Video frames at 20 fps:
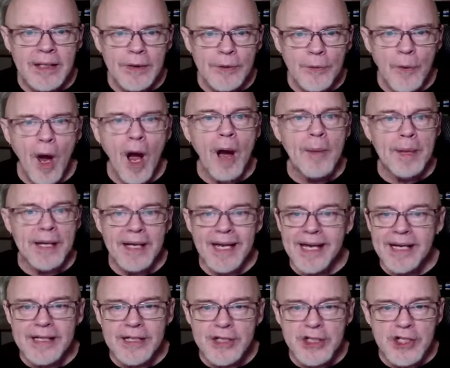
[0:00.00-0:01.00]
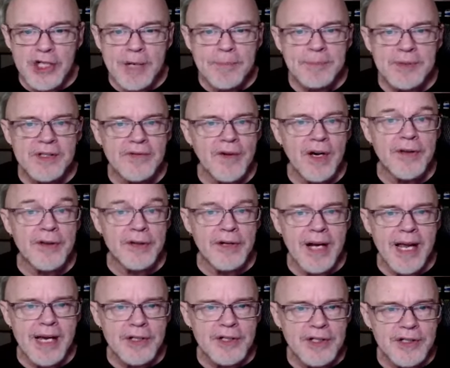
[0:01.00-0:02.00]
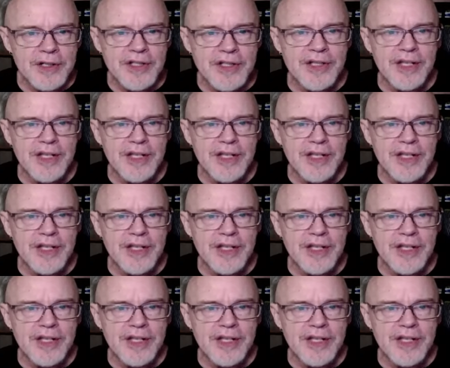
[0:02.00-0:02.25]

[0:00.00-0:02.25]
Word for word: robbing any ships of other nations